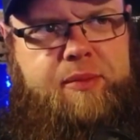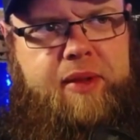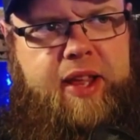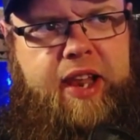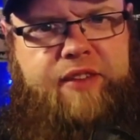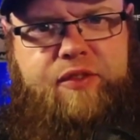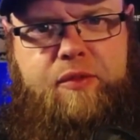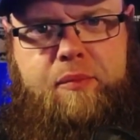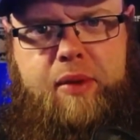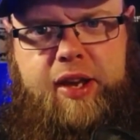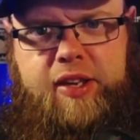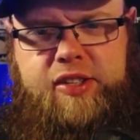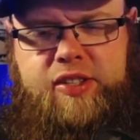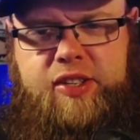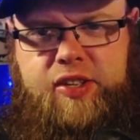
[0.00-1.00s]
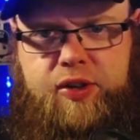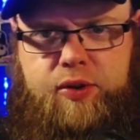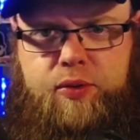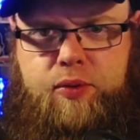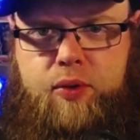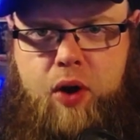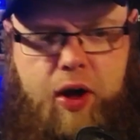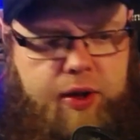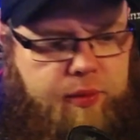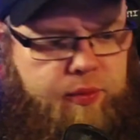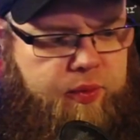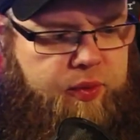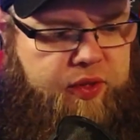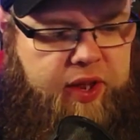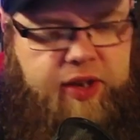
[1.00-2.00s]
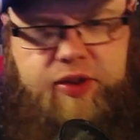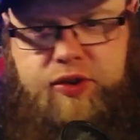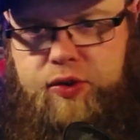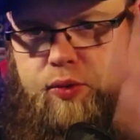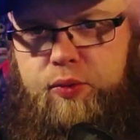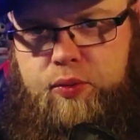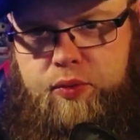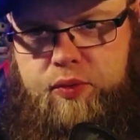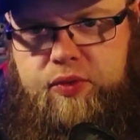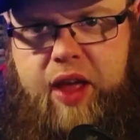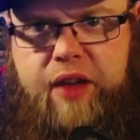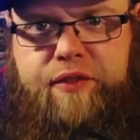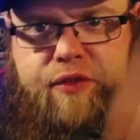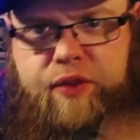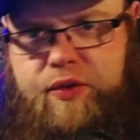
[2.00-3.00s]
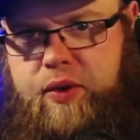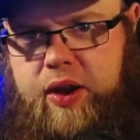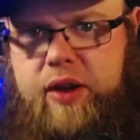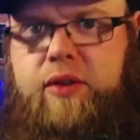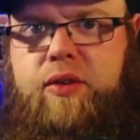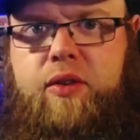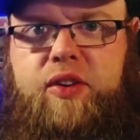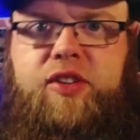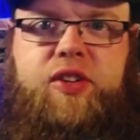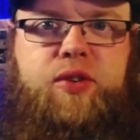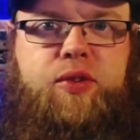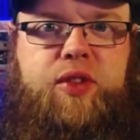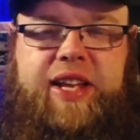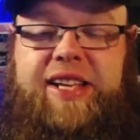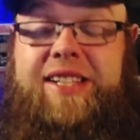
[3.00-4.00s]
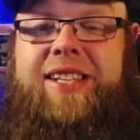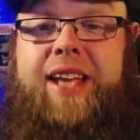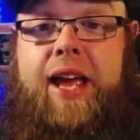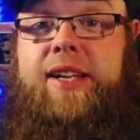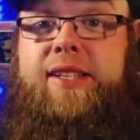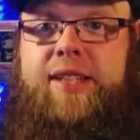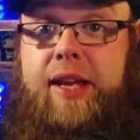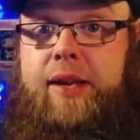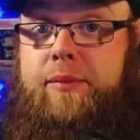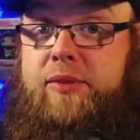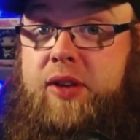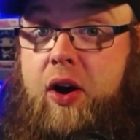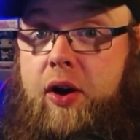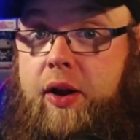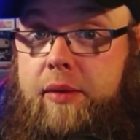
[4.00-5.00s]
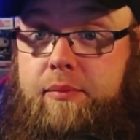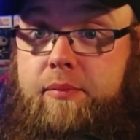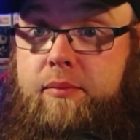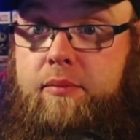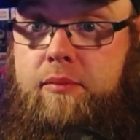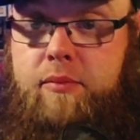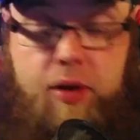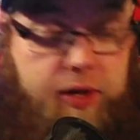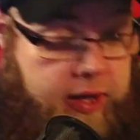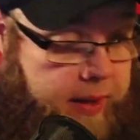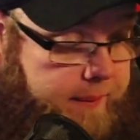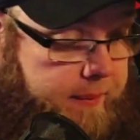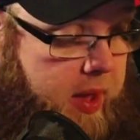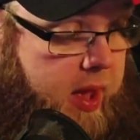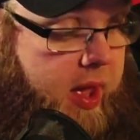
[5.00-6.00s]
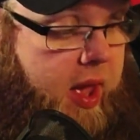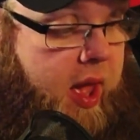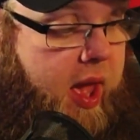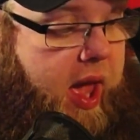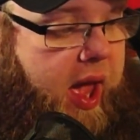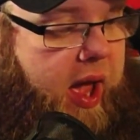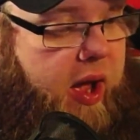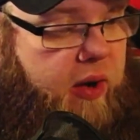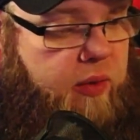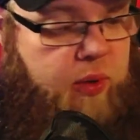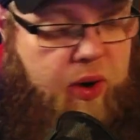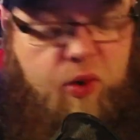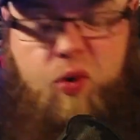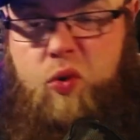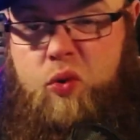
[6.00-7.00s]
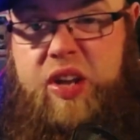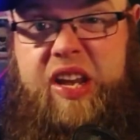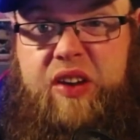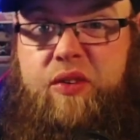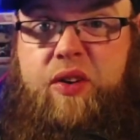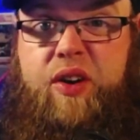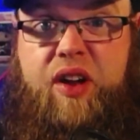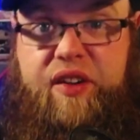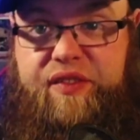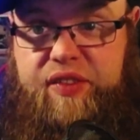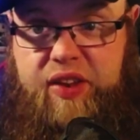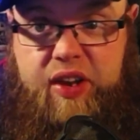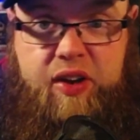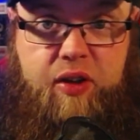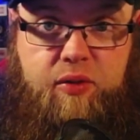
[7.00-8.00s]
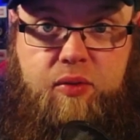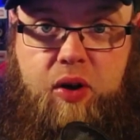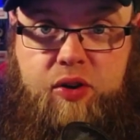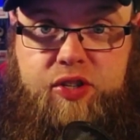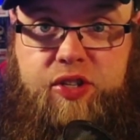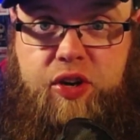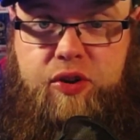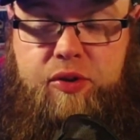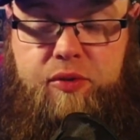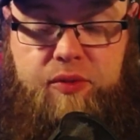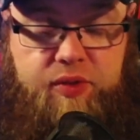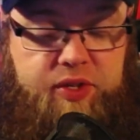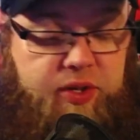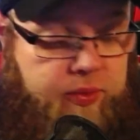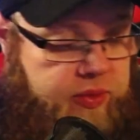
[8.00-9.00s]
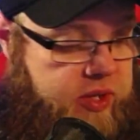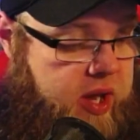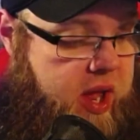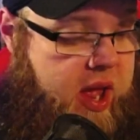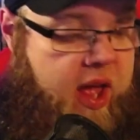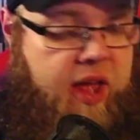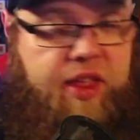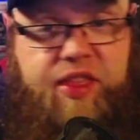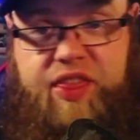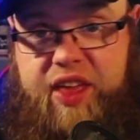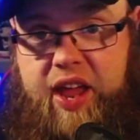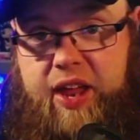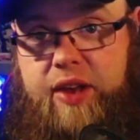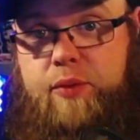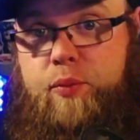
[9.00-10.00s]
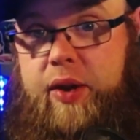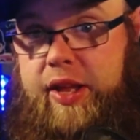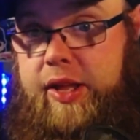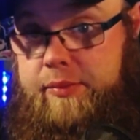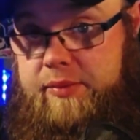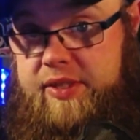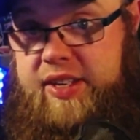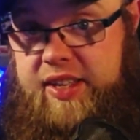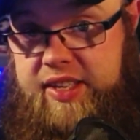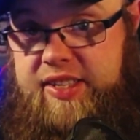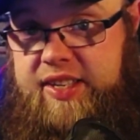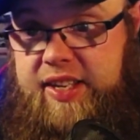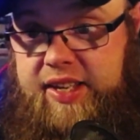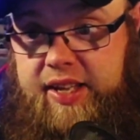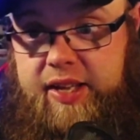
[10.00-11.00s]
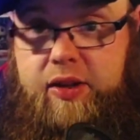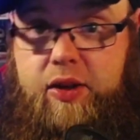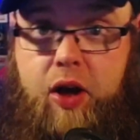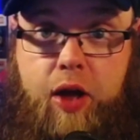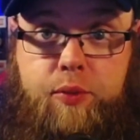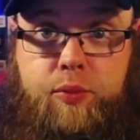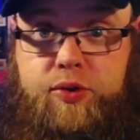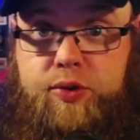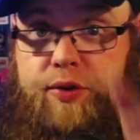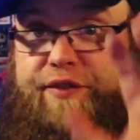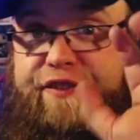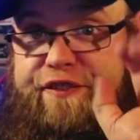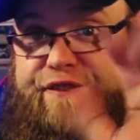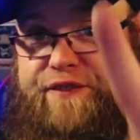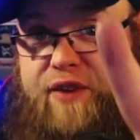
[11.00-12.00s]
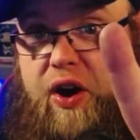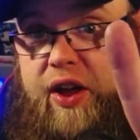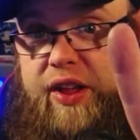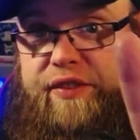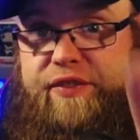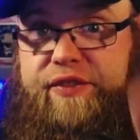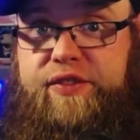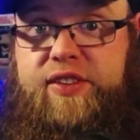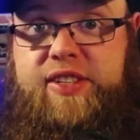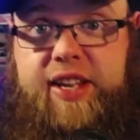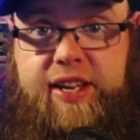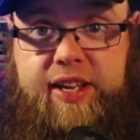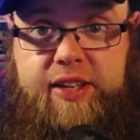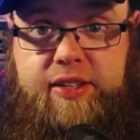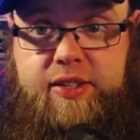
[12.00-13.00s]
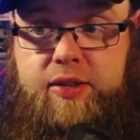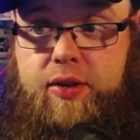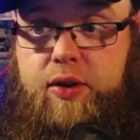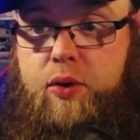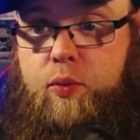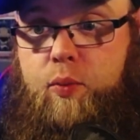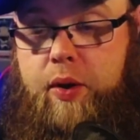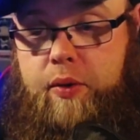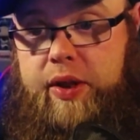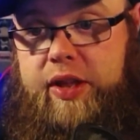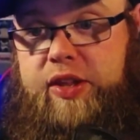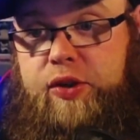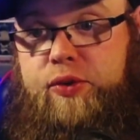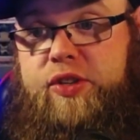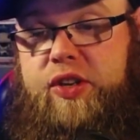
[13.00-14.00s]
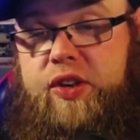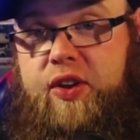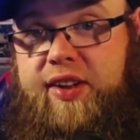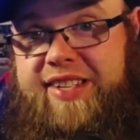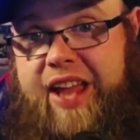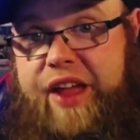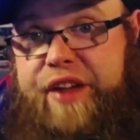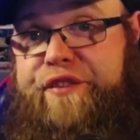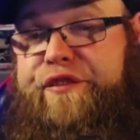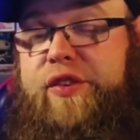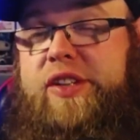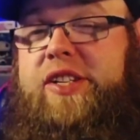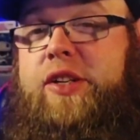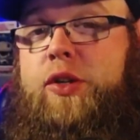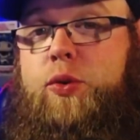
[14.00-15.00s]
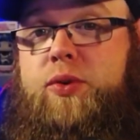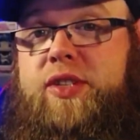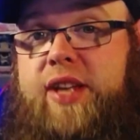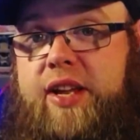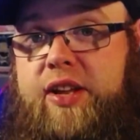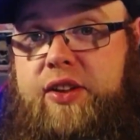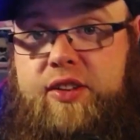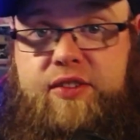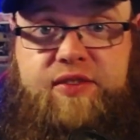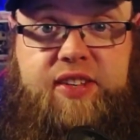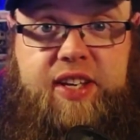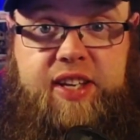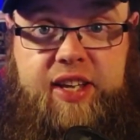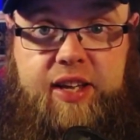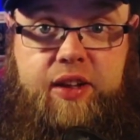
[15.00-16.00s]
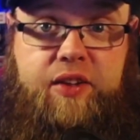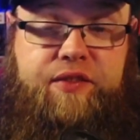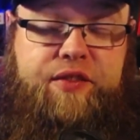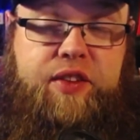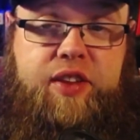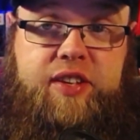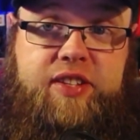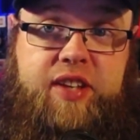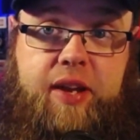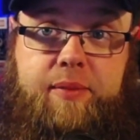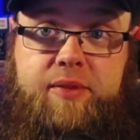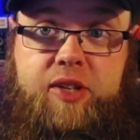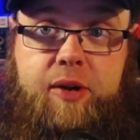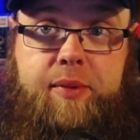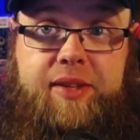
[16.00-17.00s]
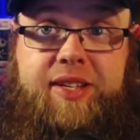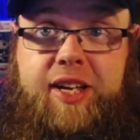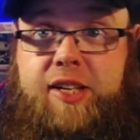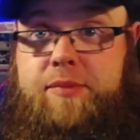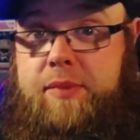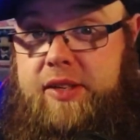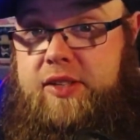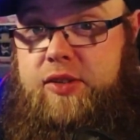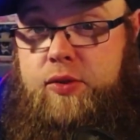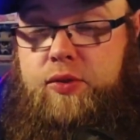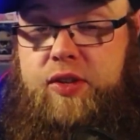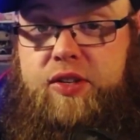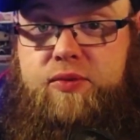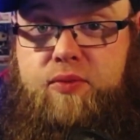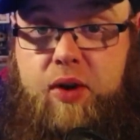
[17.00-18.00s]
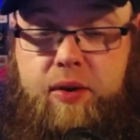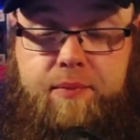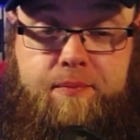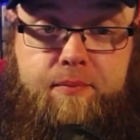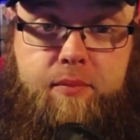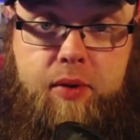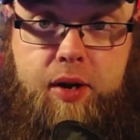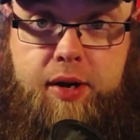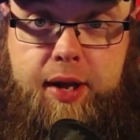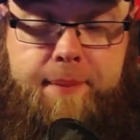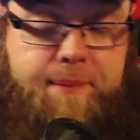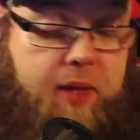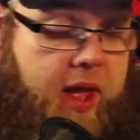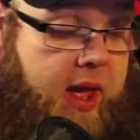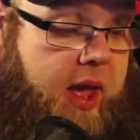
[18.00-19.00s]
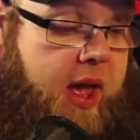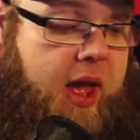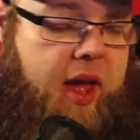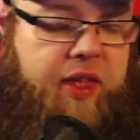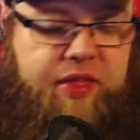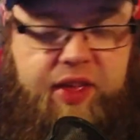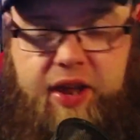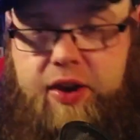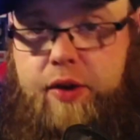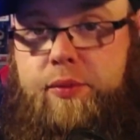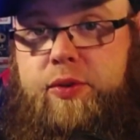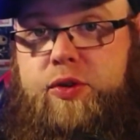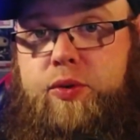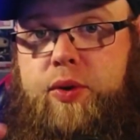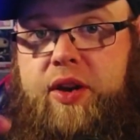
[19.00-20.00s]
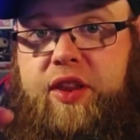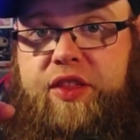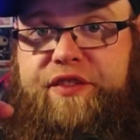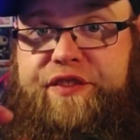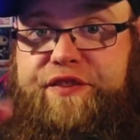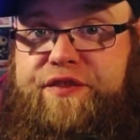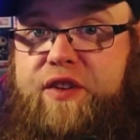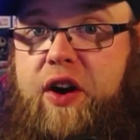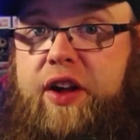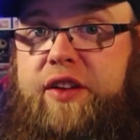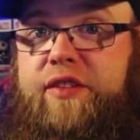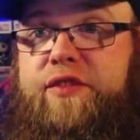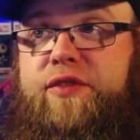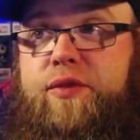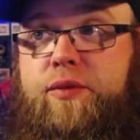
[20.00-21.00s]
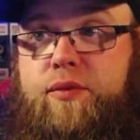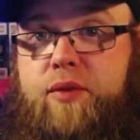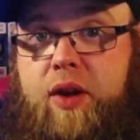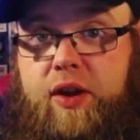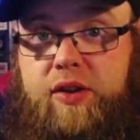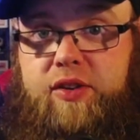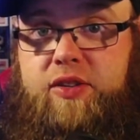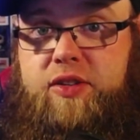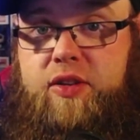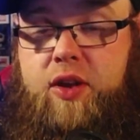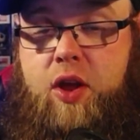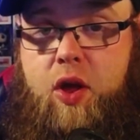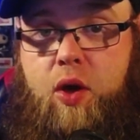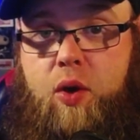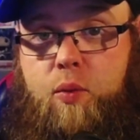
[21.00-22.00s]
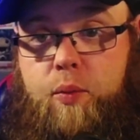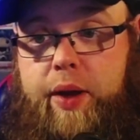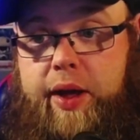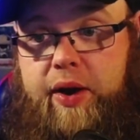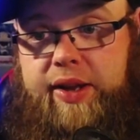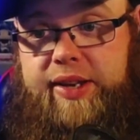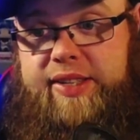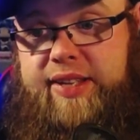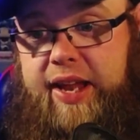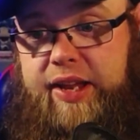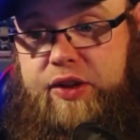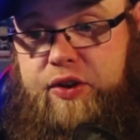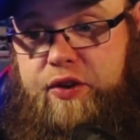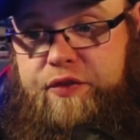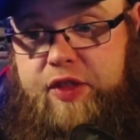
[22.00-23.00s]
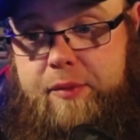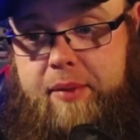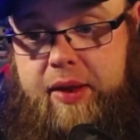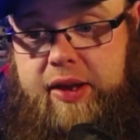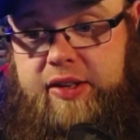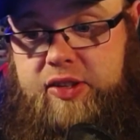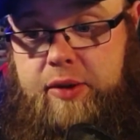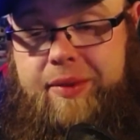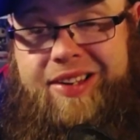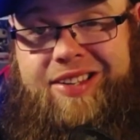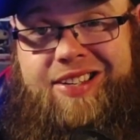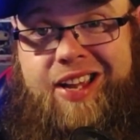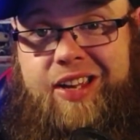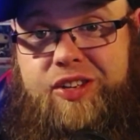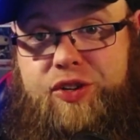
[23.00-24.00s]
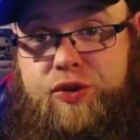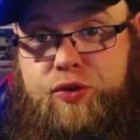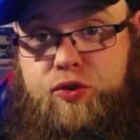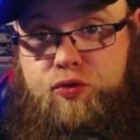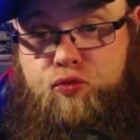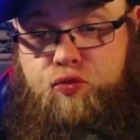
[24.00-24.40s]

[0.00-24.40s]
me 11 minutes to do. I will then do every run to the exact same time. Okay? Well, or near enough, and then I'll show the results. Then, when it comes to the digging, I will do 5 digs where I utilize every single second of digging for the same time it takes me to do this run. Okay, then I will do another 5 runs where I take off the amount of time it takes you to